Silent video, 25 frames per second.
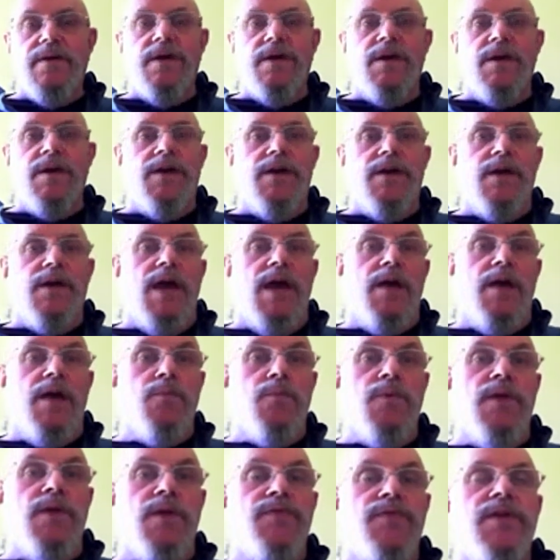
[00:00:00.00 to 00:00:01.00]

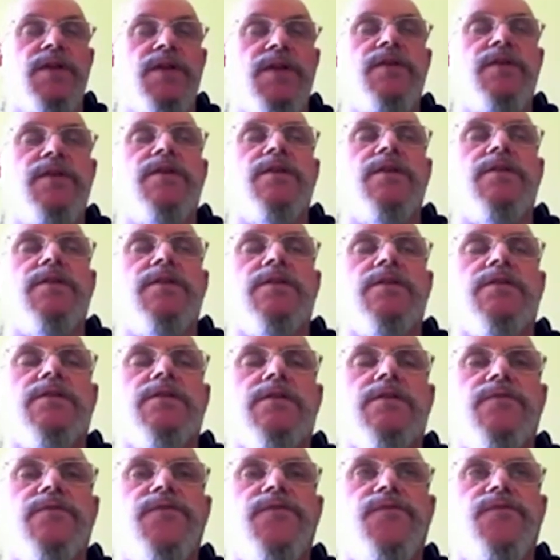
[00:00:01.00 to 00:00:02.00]
And when the Indians
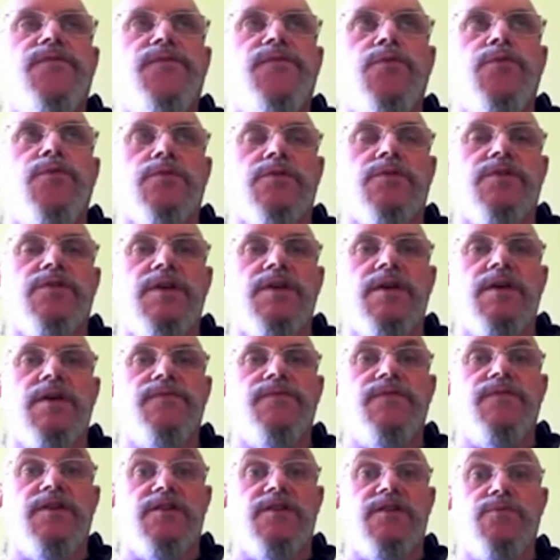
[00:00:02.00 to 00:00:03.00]
fought the
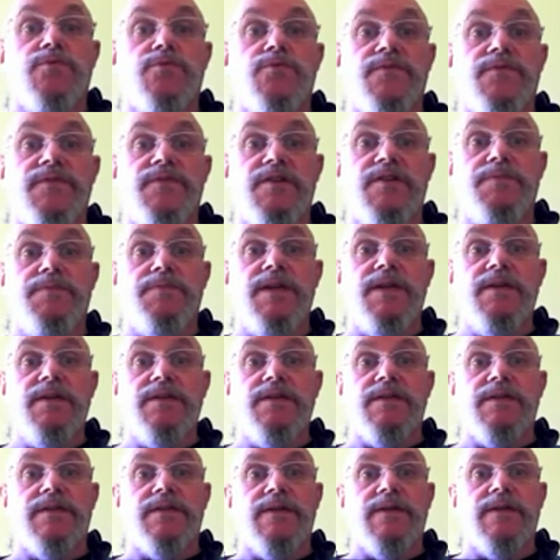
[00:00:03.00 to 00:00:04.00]
First War of
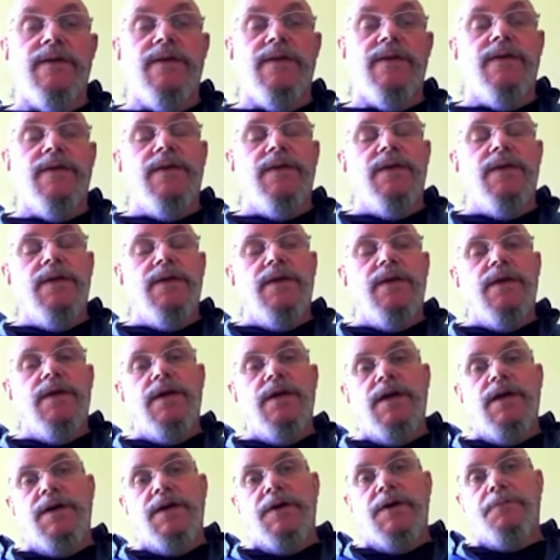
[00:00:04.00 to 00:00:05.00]
Independence,
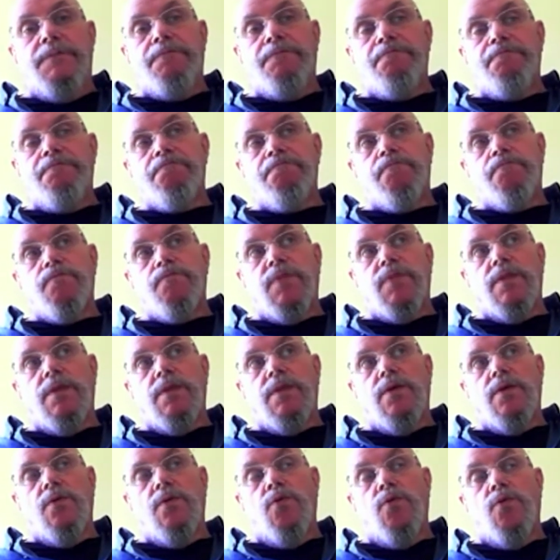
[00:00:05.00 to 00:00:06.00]

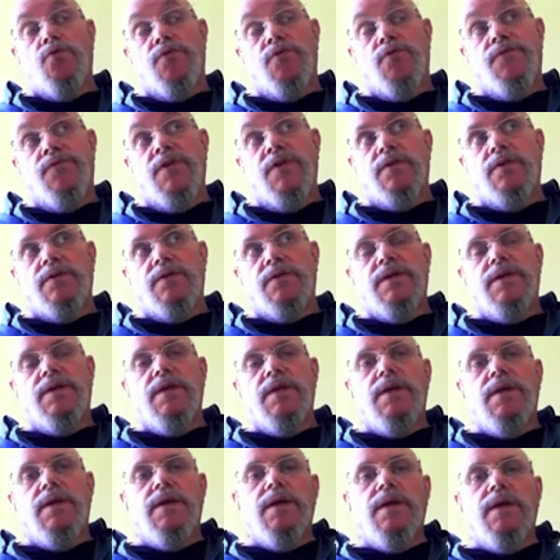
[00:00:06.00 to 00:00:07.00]
revolt,
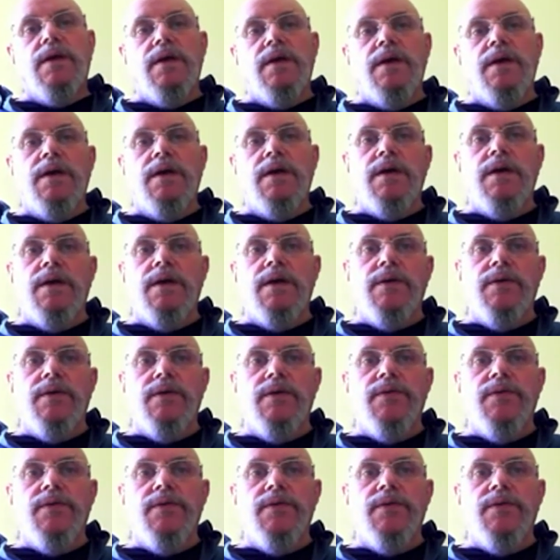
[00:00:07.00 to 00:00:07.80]
for